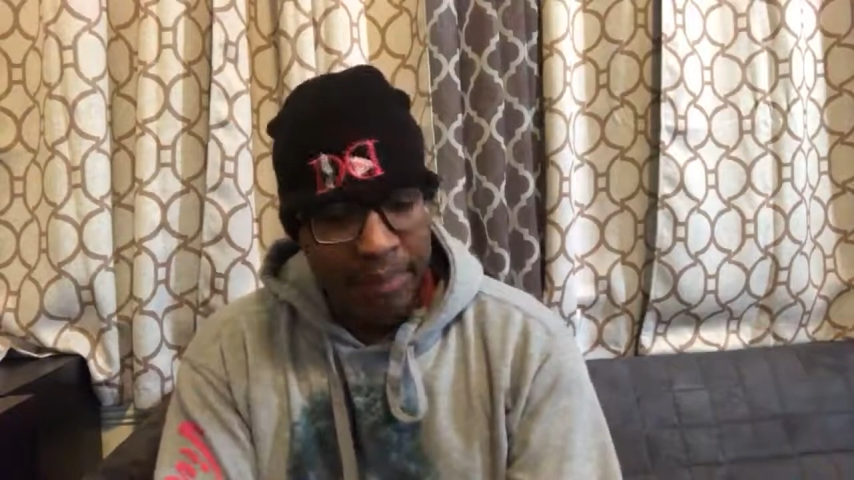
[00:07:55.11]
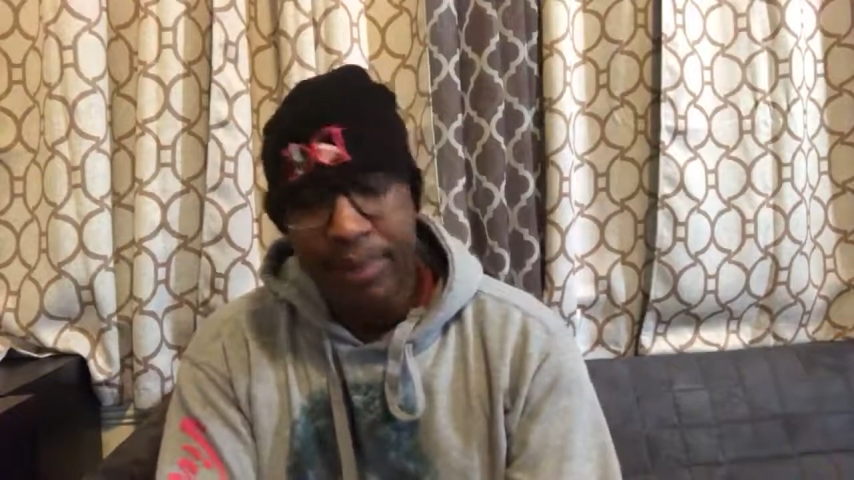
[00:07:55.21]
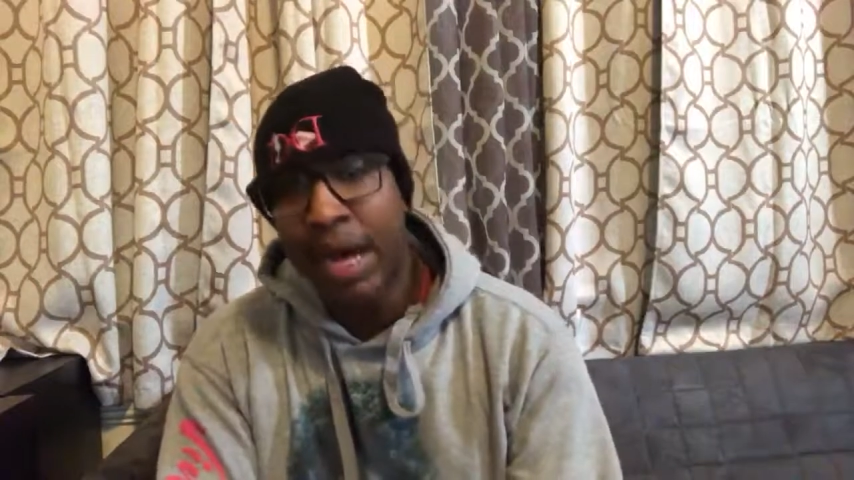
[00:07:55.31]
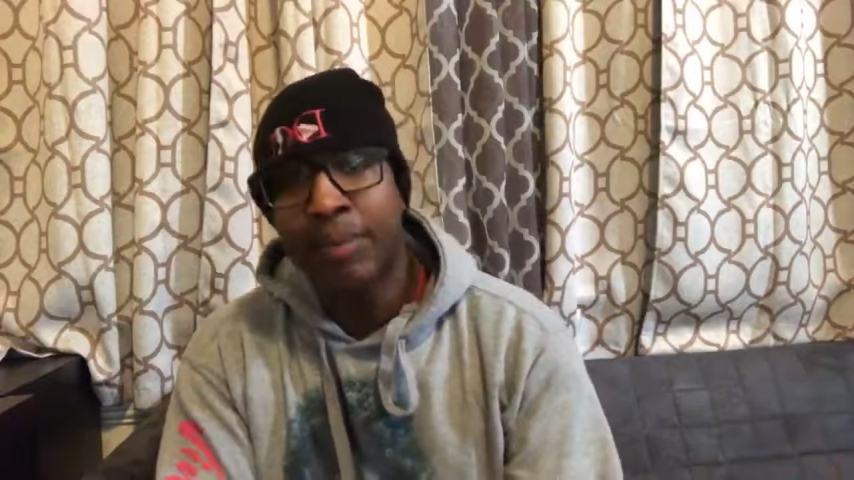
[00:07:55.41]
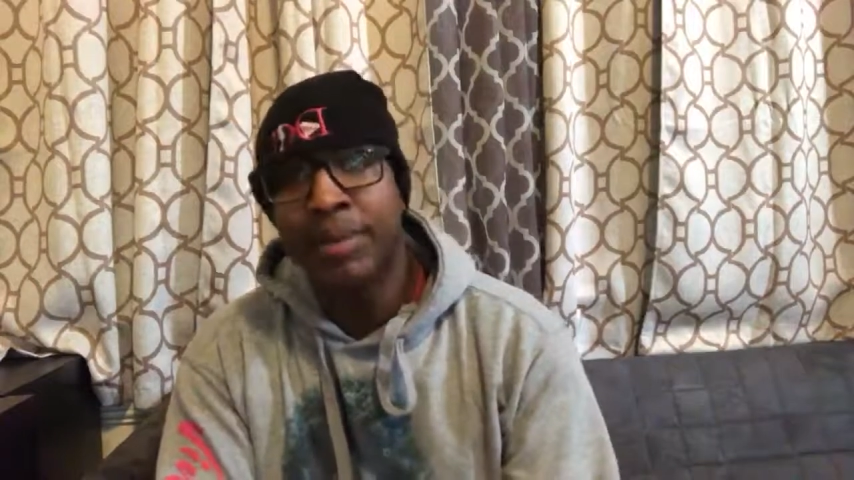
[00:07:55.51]

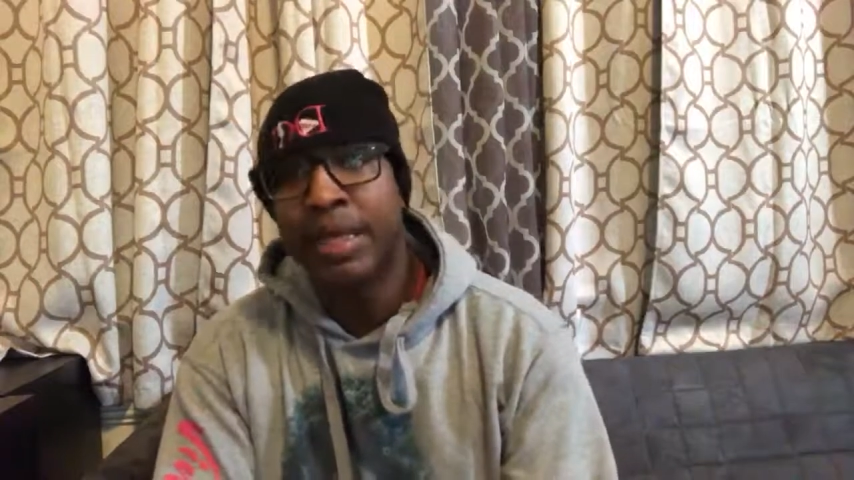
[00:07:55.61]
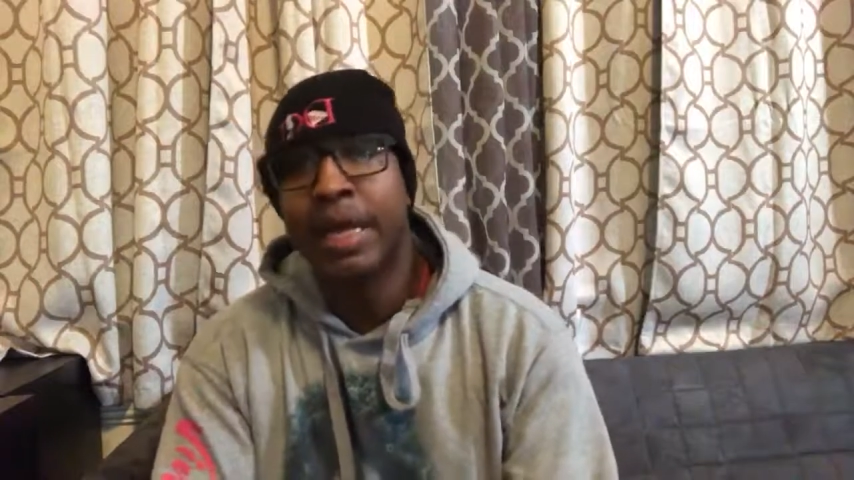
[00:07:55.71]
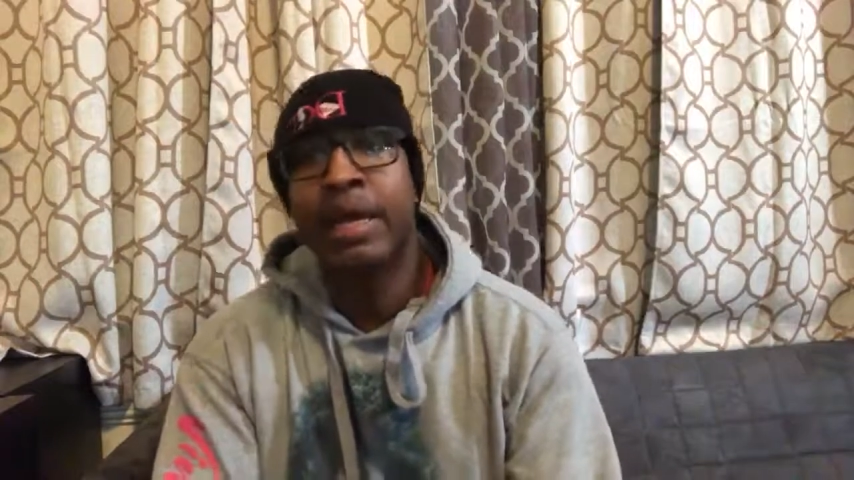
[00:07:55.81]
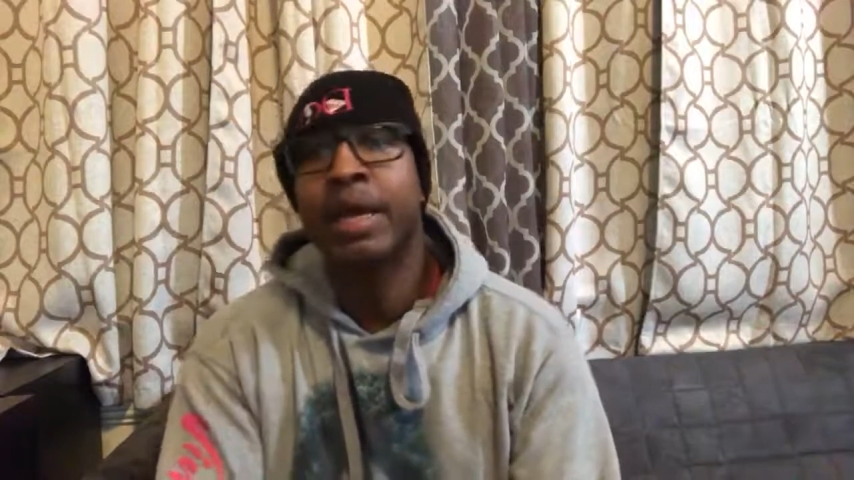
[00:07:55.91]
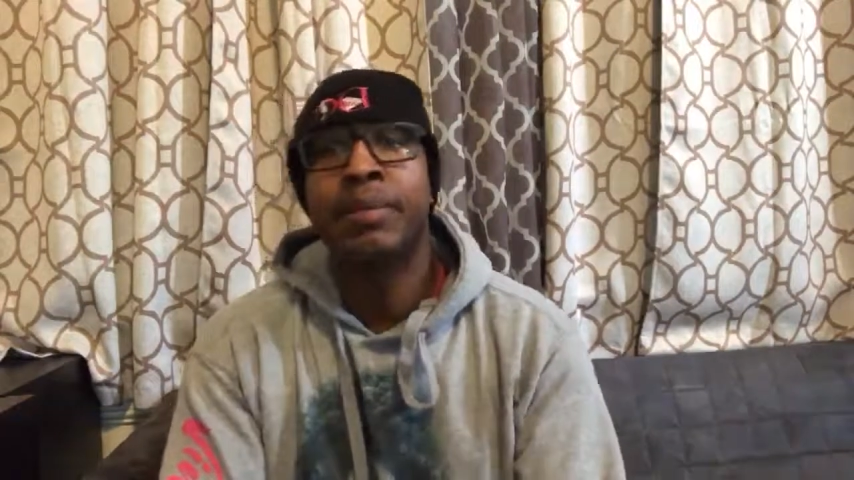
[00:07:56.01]
about me,
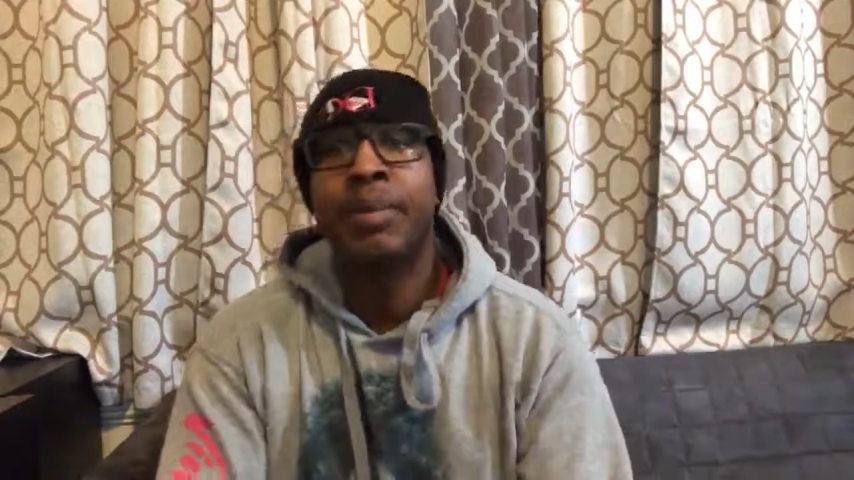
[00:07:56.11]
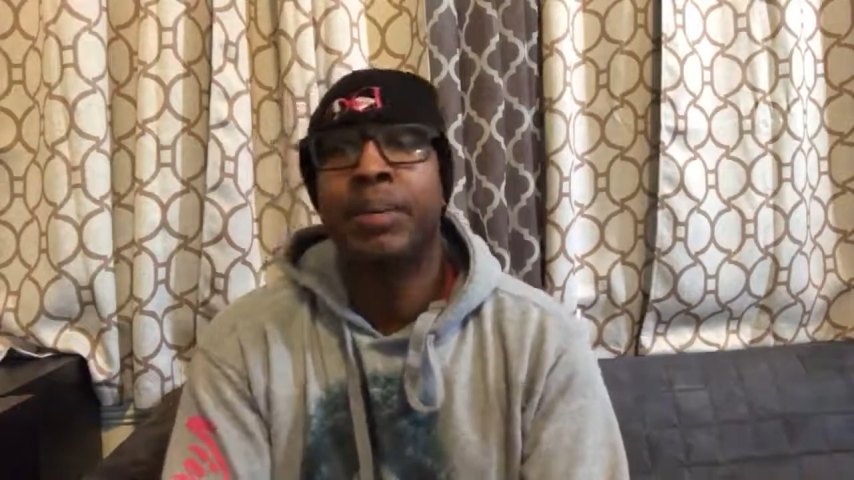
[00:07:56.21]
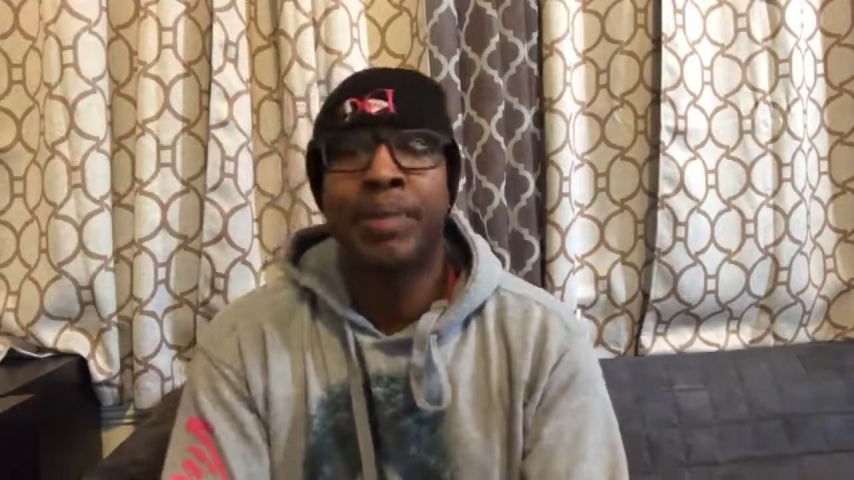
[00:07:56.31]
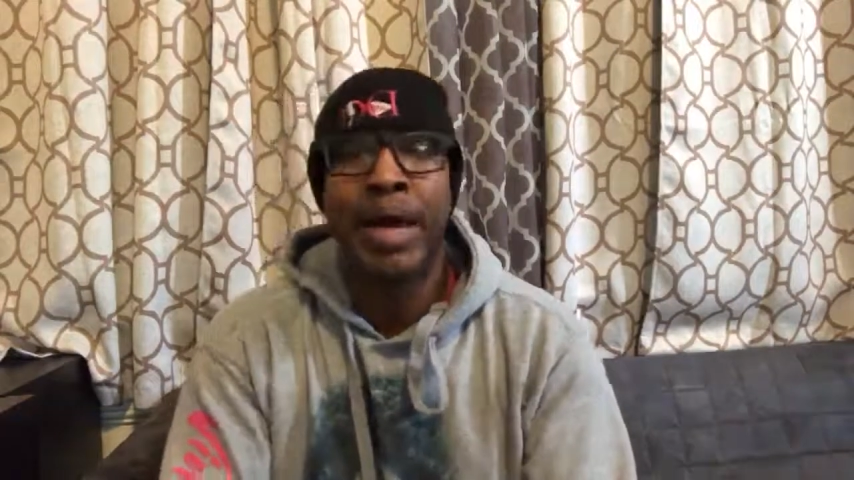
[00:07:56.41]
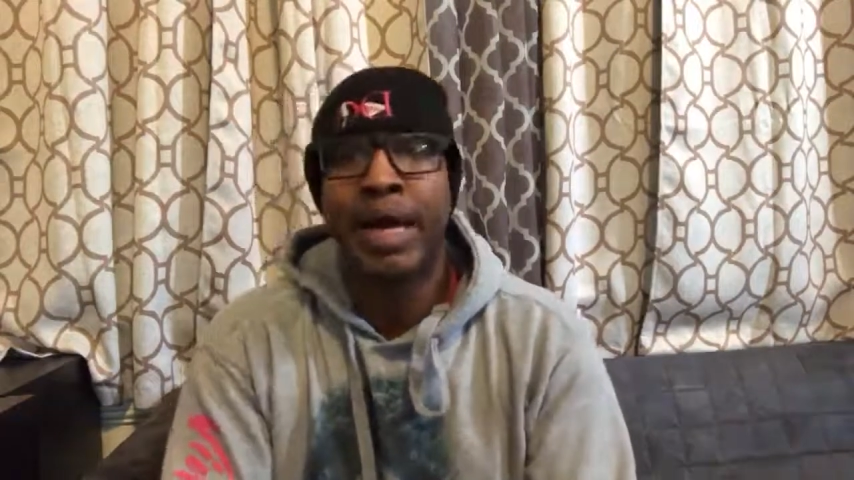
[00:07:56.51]
they had my
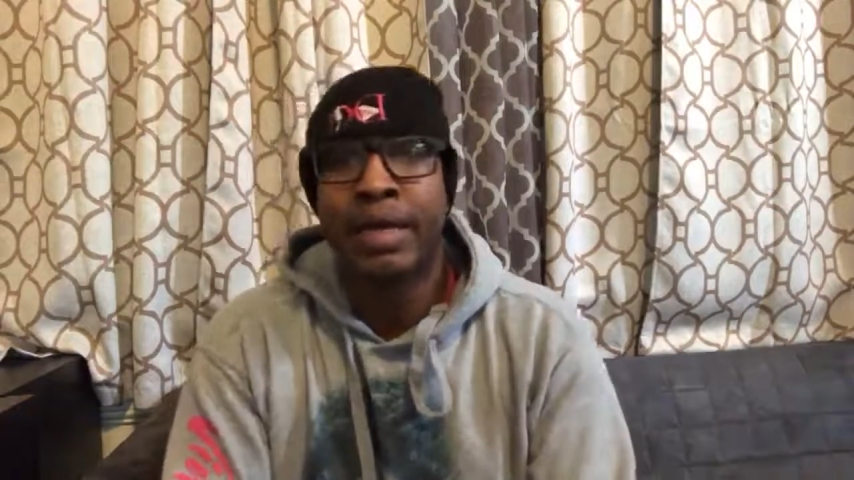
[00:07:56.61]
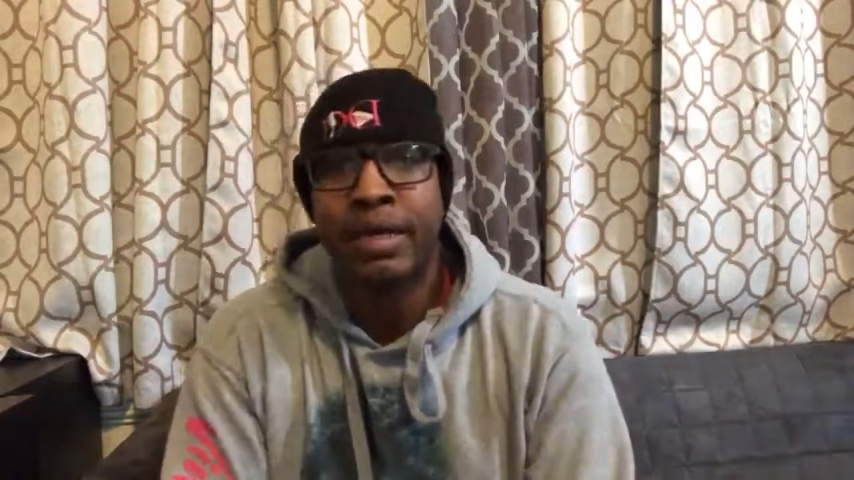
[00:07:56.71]
back.